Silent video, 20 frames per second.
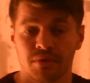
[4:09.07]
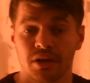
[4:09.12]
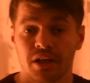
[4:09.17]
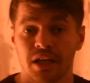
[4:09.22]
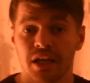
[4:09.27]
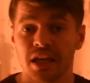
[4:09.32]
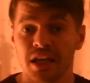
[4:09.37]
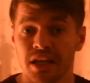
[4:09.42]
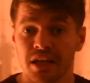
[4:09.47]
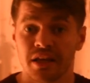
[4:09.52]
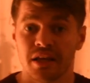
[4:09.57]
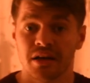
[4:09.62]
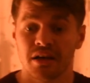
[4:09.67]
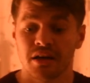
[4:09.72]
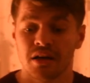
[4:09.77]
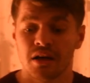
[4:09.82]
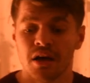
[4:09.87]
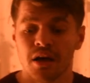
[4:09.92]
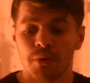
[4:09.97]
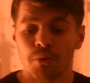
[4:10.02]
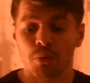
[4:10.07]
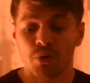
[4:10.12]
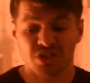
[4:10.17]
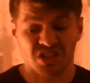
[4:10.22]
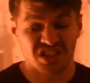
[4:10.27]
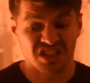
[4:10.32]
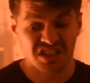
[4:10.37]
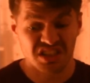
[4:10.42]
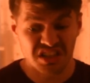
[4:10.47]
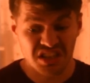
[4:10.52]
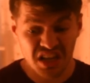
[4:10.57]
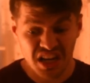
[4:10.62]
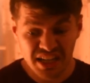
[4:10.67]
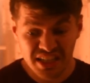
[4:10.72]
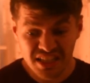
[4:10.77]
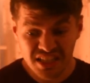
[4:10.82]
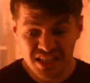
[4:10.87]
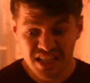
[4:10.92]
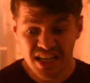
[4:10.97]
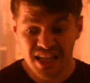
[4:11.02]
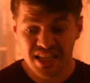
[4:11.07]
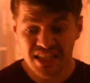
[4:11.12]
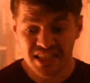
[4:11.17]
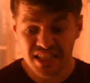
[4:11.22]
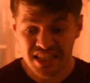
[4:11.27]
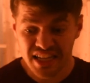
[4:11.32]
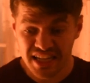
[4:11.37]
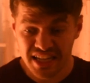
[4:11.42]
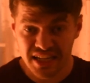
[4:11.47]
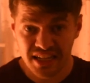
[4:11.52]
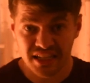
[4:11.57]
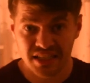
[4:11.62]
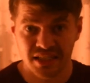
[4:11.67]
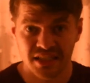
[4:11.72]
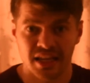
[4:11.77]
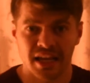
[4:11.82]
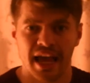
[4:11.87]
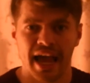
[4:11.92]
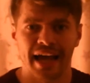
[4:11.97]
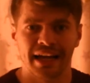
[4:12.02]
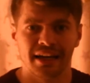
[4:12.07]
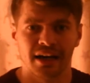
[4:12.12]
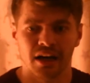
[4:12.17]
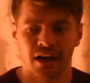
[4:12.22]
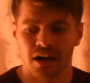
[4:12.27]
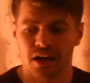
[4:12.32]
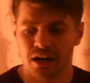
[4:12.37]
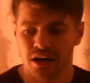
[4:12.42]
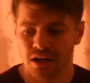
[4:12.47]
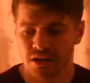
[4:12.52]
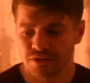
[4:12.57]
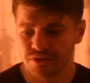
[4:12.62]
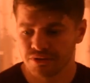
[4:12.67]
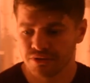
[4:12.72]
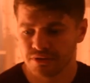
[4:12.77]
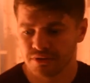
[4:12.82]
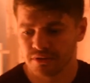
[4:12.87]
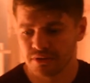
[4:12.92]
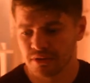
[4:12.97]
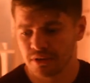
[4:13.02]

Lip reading: He was 96 and a half.